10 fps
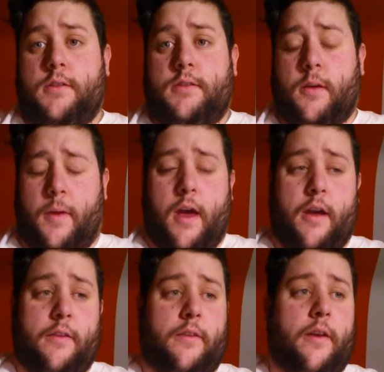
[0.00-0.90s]
So
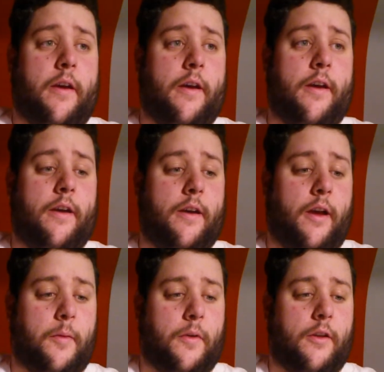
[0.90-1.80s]
guys,
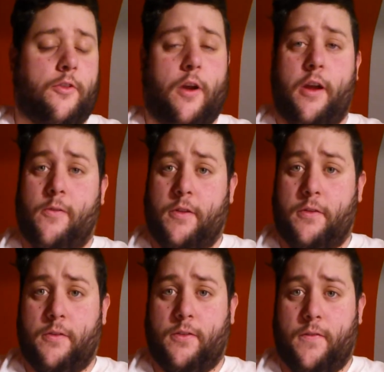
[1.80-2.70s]
I'm going to try and
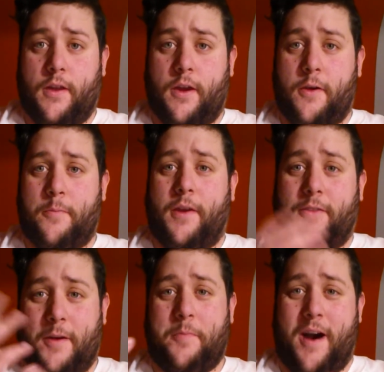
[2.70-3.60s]
redo this video
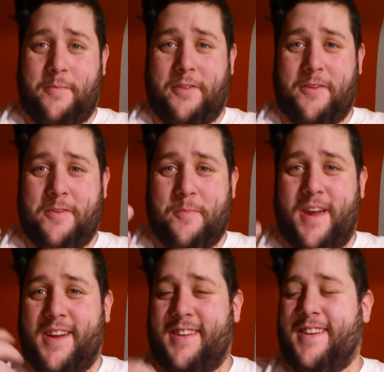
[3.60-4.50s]
based on popular
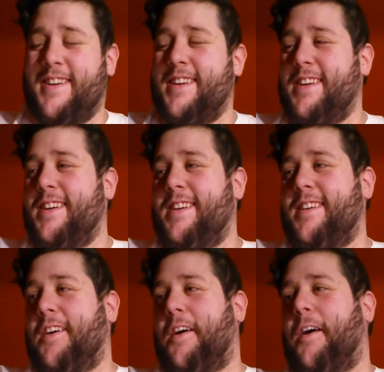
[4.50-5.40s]
demand.
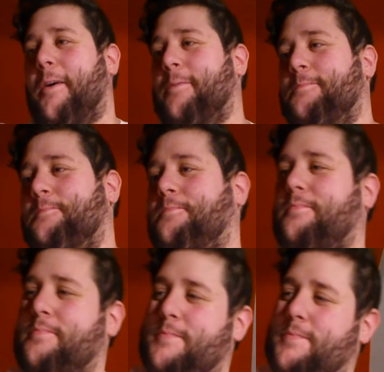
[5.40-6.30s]
Um,
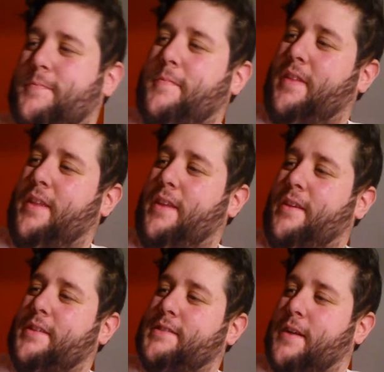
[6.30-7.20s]

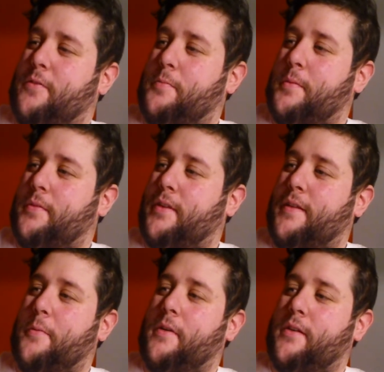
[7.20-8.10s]
Several people said
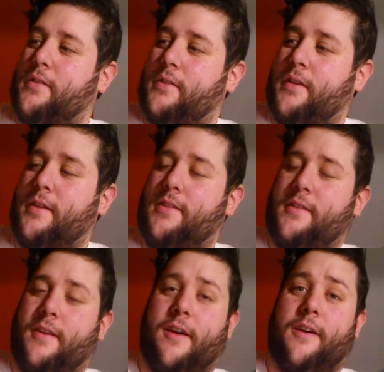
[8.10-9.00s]
they wanted to see this.